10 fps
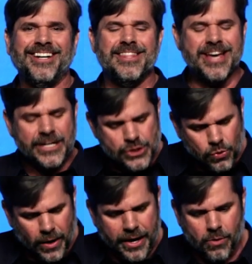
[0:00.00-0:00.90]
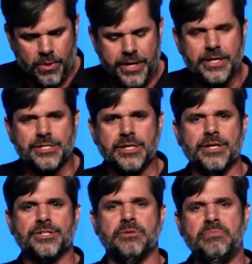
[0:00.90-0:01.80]
That's why we
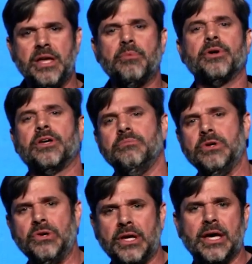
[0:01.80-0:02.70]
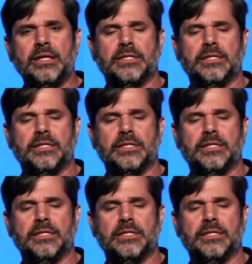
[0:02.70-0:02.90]
exist, to be able to communicate